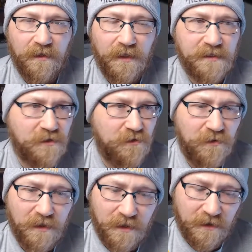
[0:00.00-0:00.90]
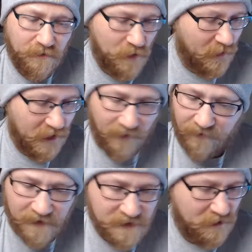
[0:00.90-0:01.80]
And so we might
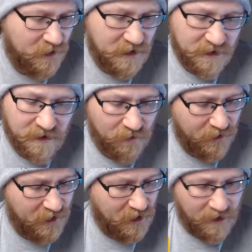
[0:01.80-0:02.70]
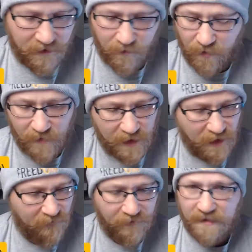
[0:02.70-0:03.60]
have things that we disagree on, and we
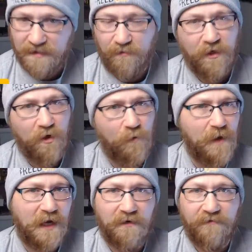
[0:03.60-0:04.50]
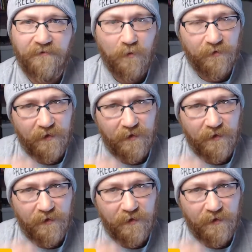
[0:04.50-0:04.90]
might have things that we go back and forth